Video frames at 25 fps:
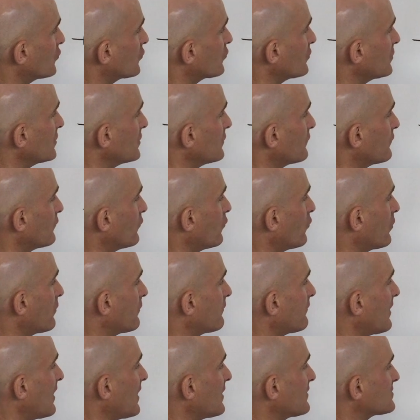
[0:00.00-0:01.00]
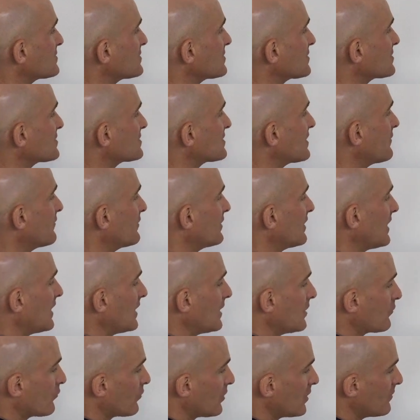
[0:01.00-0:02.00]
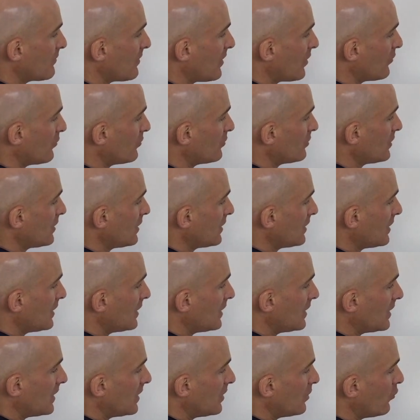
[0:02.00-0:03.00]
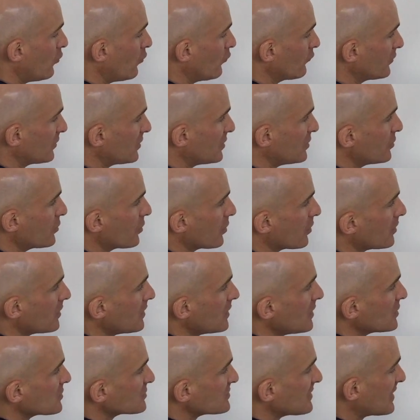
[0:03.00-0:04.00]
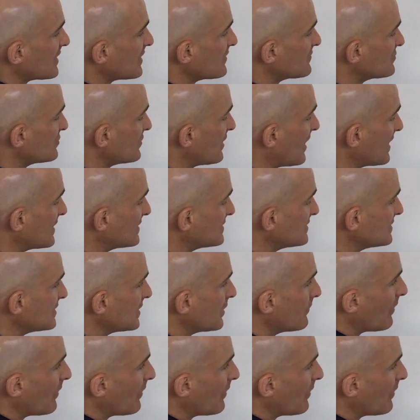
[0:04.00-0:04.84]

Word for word: three, four, five, six, seven, eight, right about uh, over here. So that gives you an idea